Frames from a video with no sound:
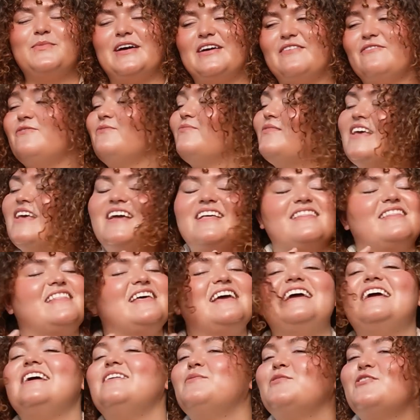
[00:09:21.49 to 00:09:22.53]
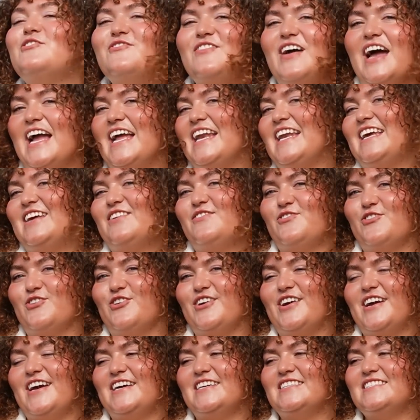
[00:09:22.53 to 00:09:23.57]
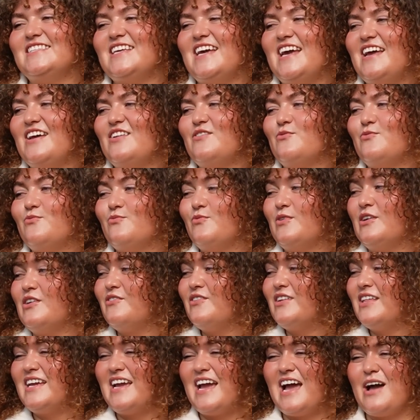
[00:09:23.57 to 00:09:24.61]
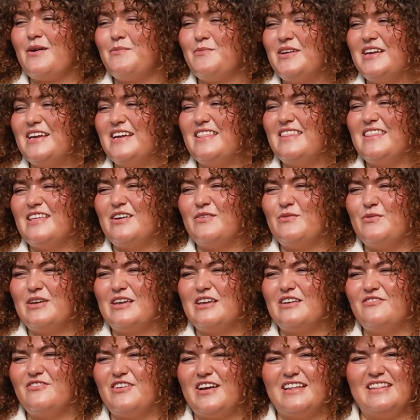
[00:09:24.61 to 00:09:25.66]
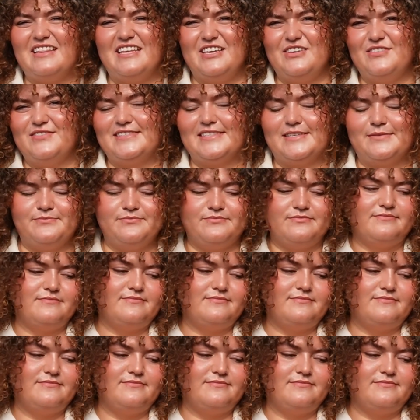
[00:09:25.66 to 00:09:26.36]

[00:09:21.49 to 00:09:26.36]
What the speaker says: But they provided for us, and we're really happy that we can finally use them.